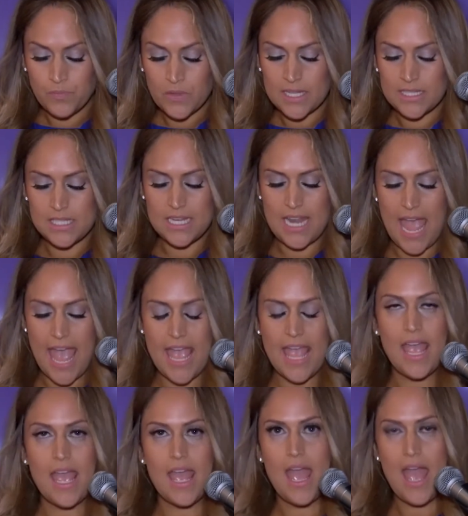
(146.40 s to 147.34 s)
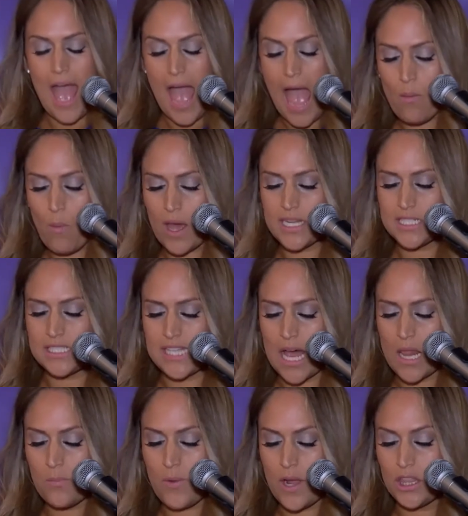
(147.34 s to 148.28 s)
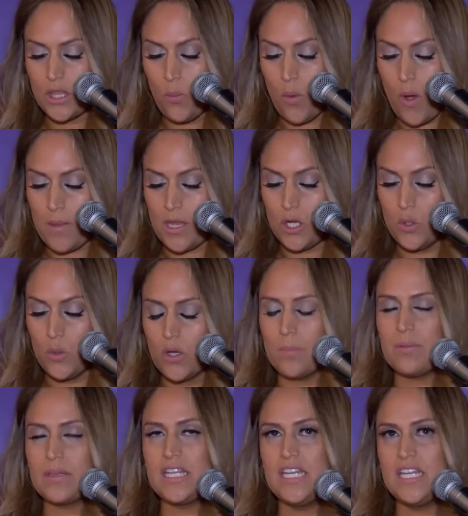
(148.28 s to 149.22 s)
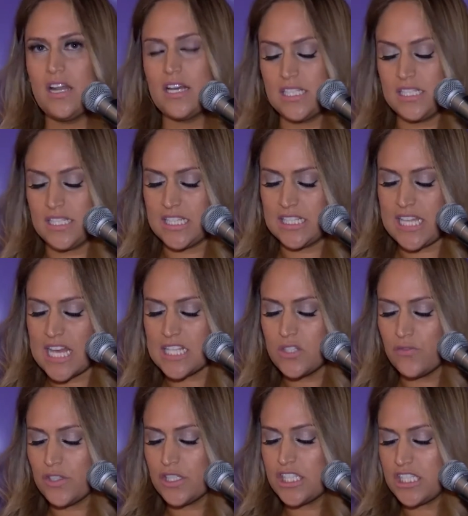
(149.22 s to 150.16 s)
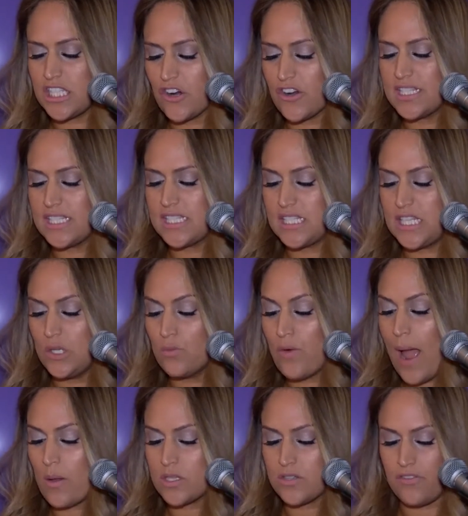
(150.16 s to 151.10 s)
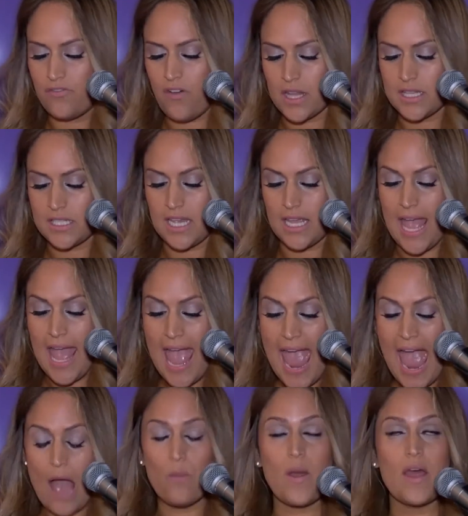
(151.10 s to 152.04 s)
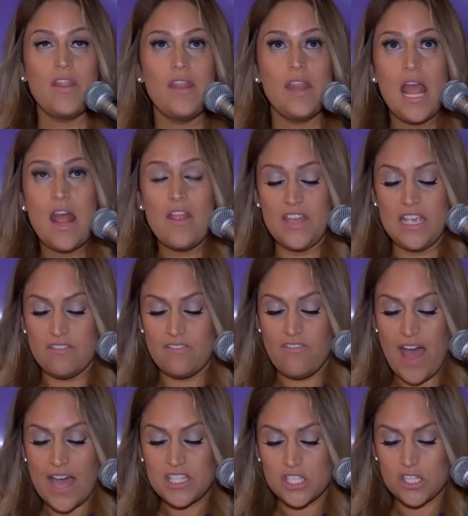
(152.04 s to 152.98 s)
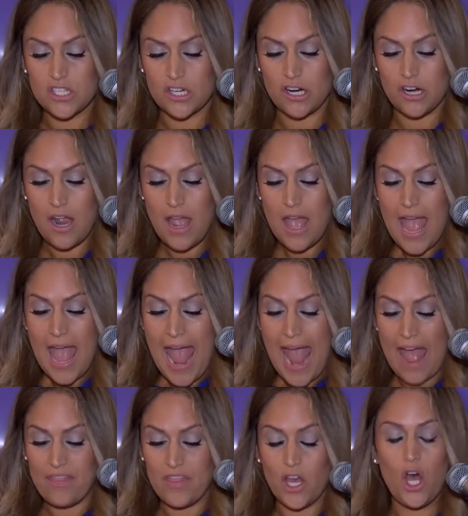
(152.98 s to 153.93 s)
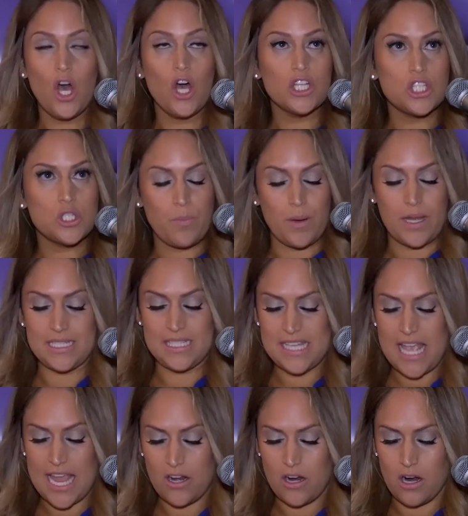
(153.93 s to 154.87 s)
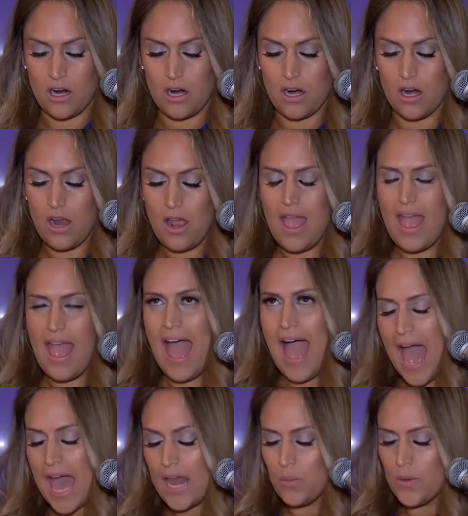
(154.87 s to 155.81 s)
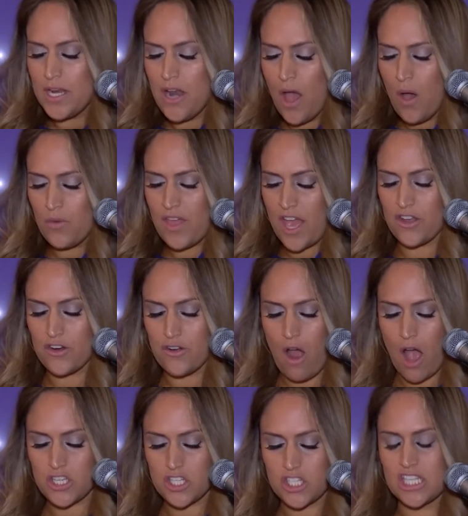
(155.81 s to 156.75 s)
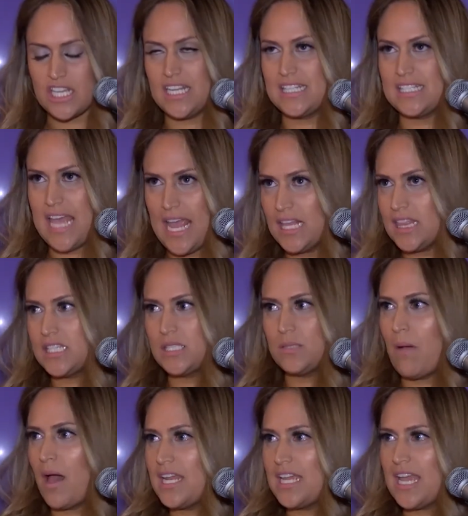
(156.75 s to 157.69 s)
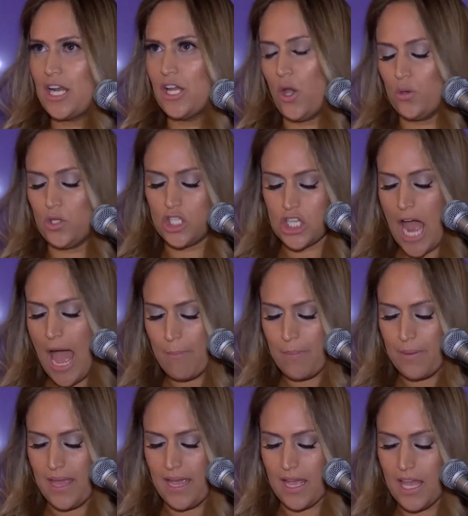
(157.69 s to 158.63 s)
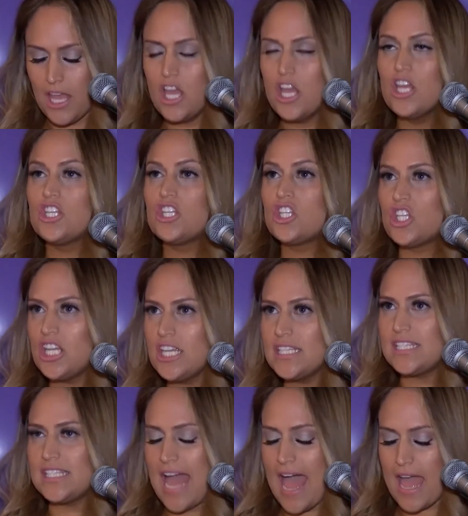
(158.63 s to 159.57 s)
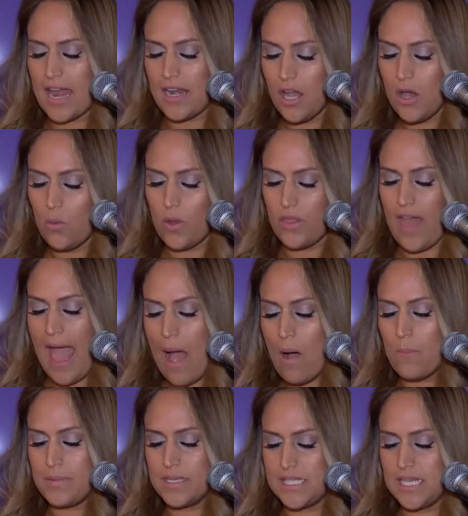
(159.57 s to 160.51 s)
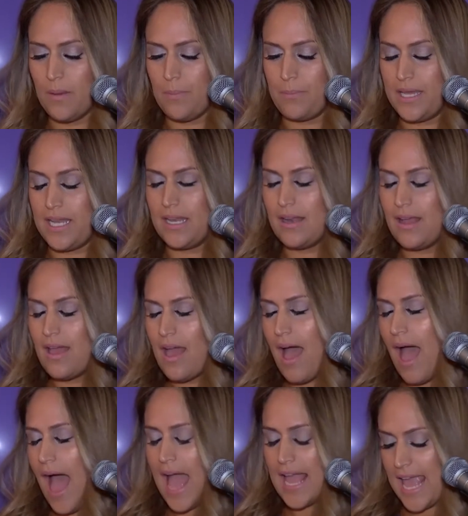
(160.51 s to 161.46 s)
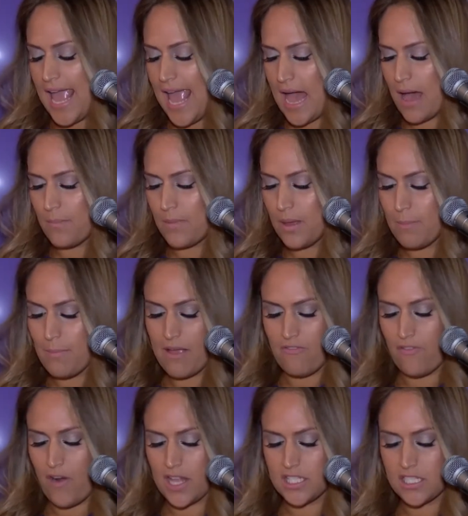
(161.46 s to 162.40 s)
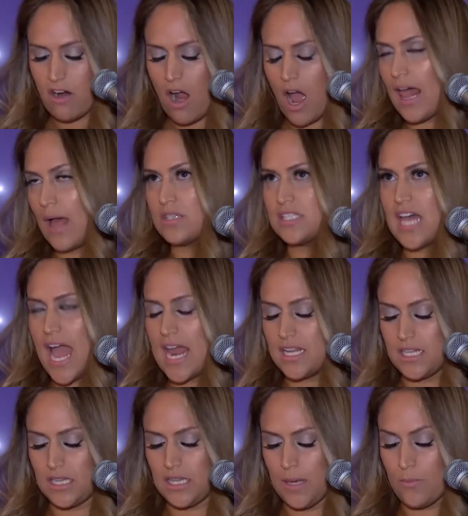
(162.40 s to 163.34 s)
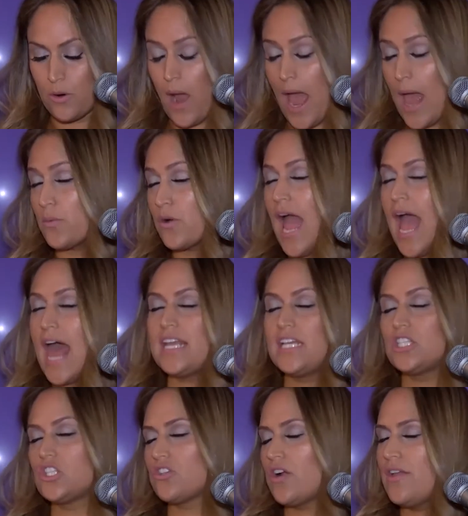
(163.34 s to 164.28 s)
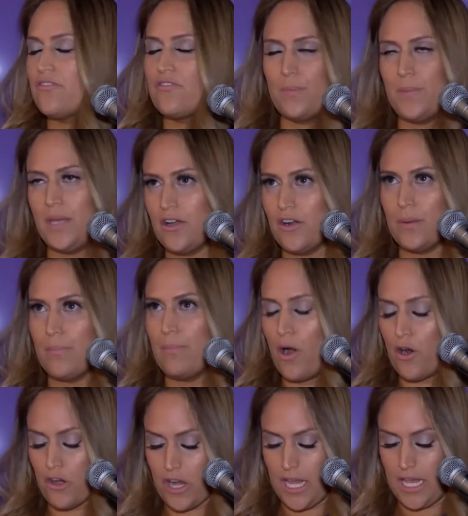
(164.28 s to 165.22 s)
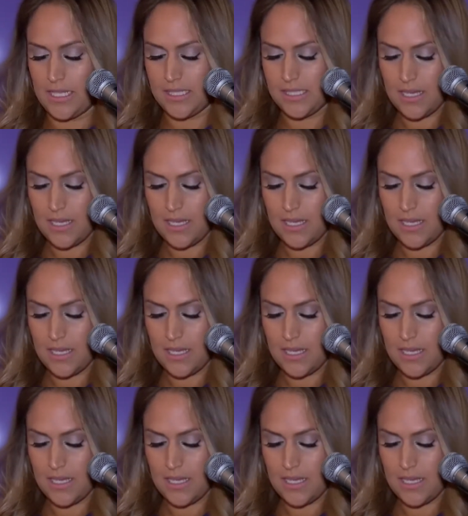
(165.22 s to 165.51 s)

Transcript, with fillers: Today, I want to celebrate the woman who completed a successful Series C round of funding, and when the investor had the chutzpah to say to her, How do we know that you're not just going to take this money and go shopping? She said, without missing a beat, I am. My friends are all outside in the limo, and we're heading straight from here to Barney's.